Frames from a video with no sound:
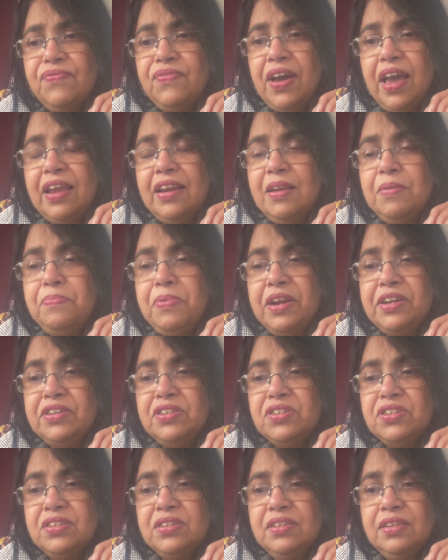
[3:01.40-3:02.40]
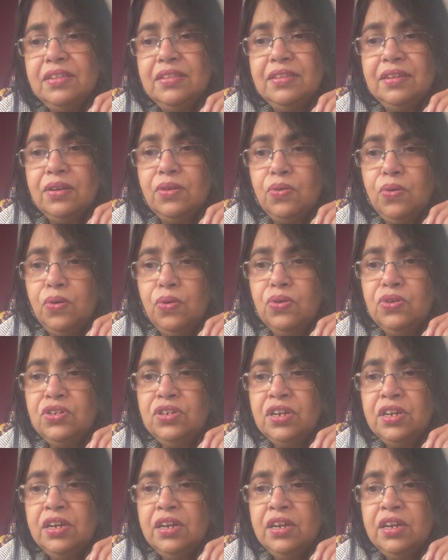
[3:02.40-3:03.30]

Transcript: file a petition in the court,